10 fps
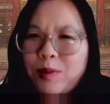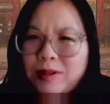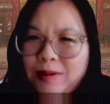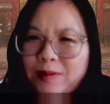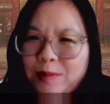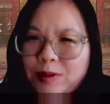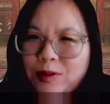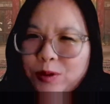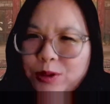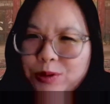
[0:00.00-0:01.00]
me some
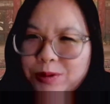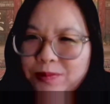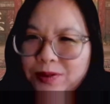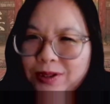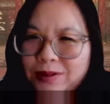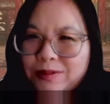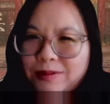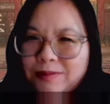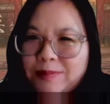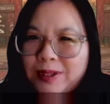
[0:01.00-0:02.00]
about your YouTube
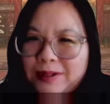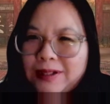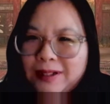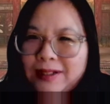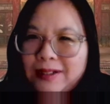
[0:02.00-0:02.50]
videos you've made.